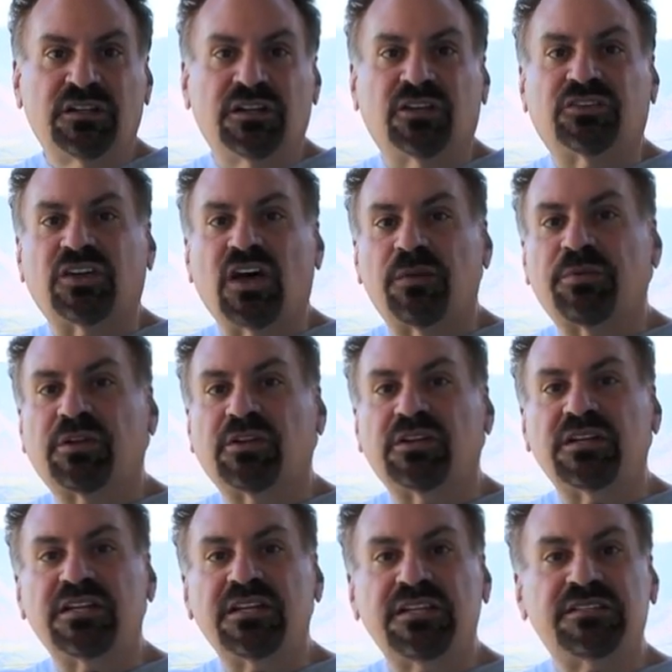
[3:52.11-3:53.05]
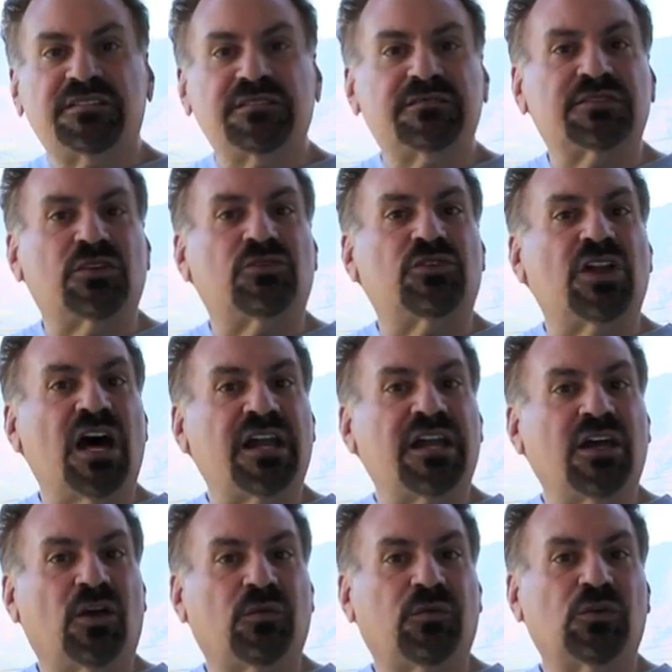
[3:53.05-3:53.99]
Now, topical adhesives are not
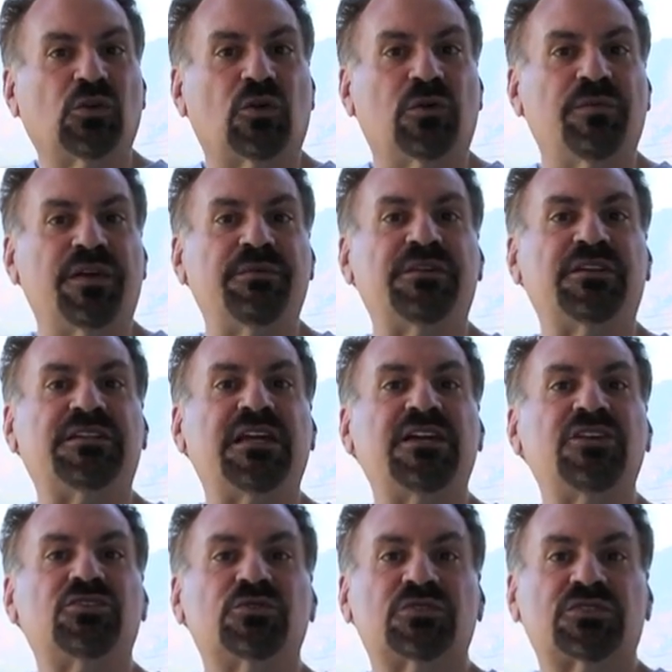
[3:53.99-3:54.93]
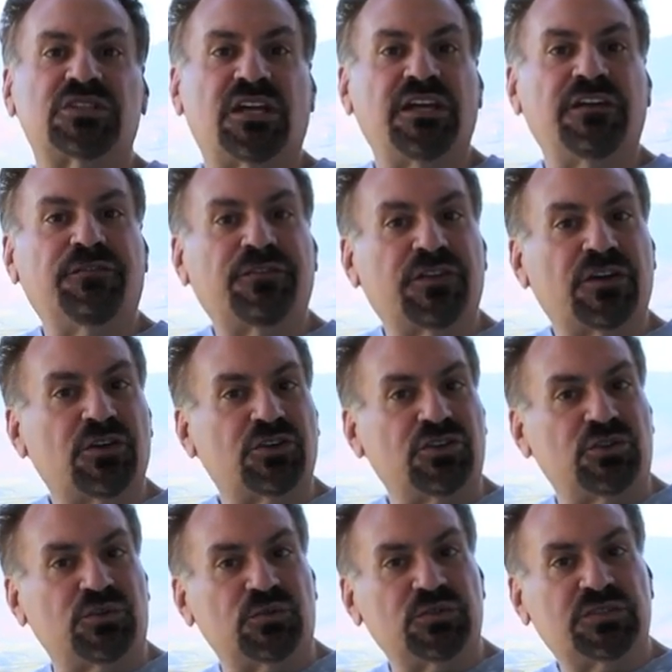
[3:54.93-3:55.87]
helpful or may be dangerous if they're
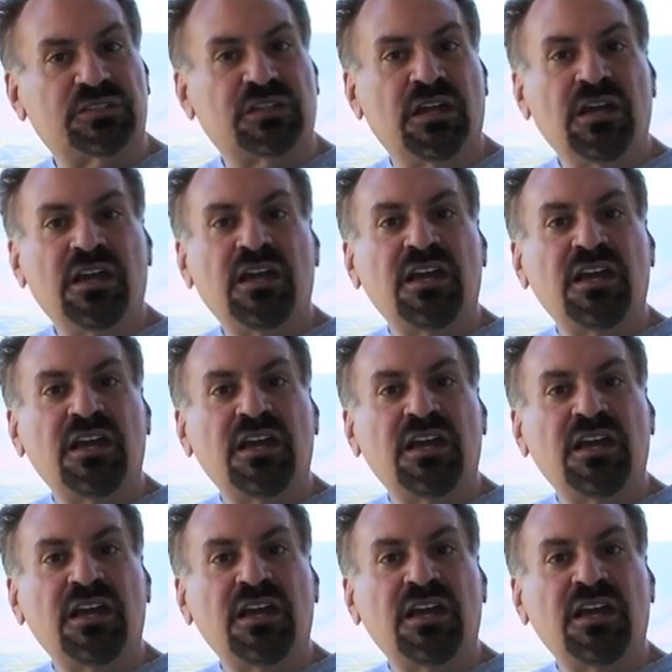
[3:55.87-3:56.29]
used